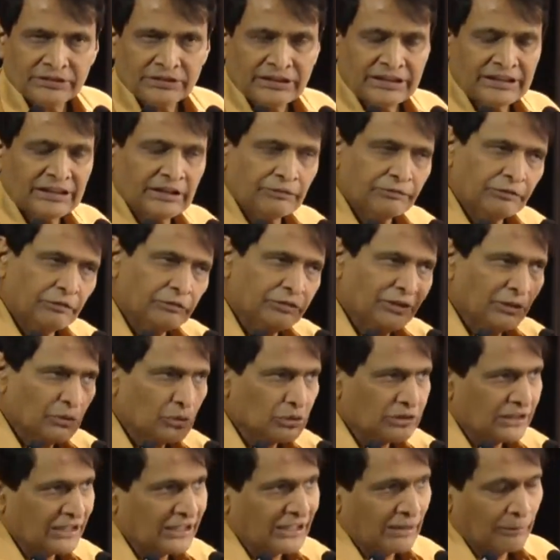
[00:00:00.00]
and therefore we have to
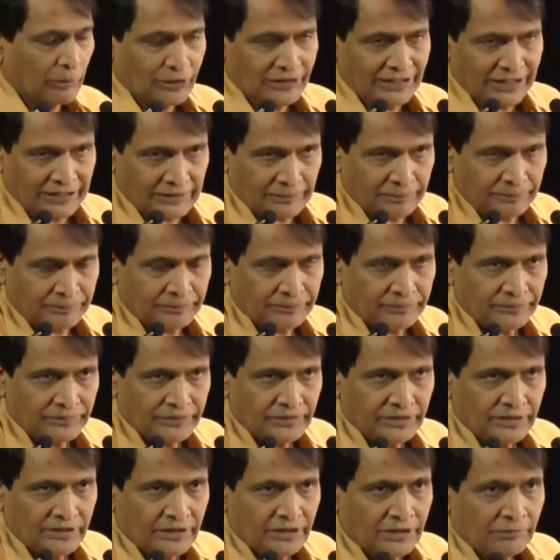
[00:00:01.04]
think about that.
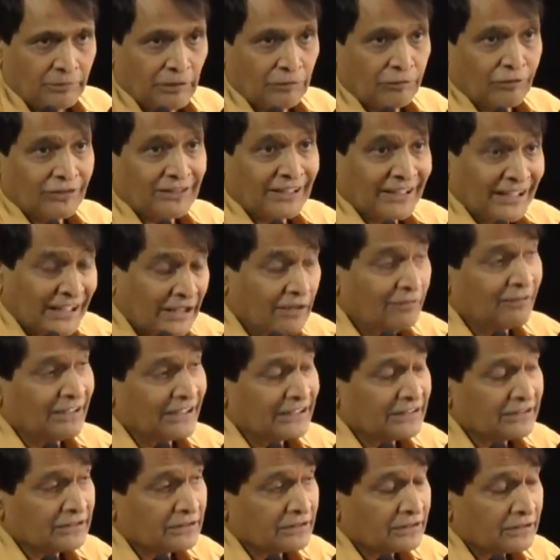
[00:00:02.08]
But for the railways,